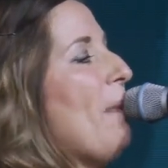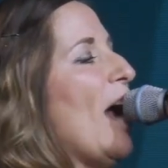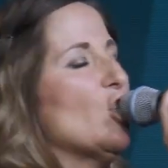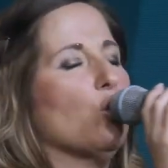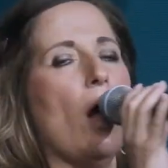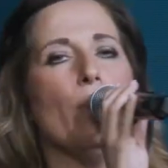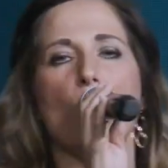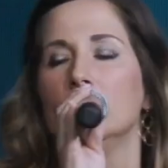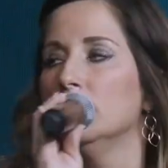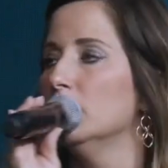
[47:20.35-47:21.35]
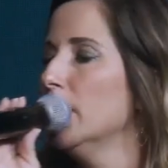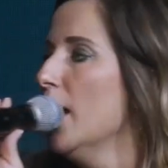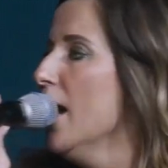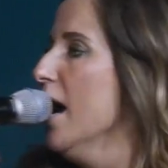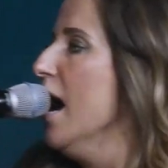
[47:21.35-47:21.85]
my trouble,
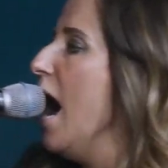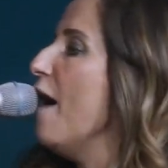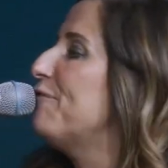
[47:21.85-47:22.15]
a